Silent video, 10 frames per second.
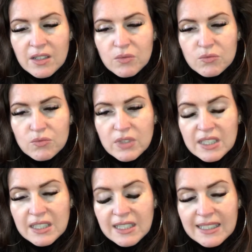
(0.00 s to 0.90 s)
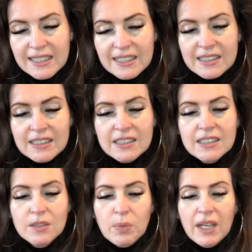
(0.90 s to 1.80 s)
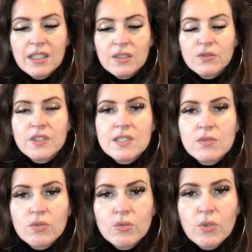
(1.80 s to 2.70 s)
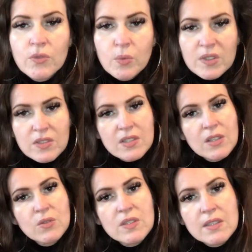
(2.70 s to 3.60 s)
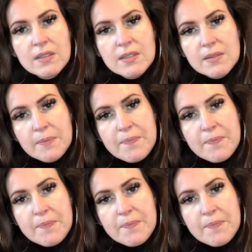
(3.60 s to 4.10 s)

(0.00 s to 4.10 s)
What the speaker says: really, the pagan festival of the winter solstice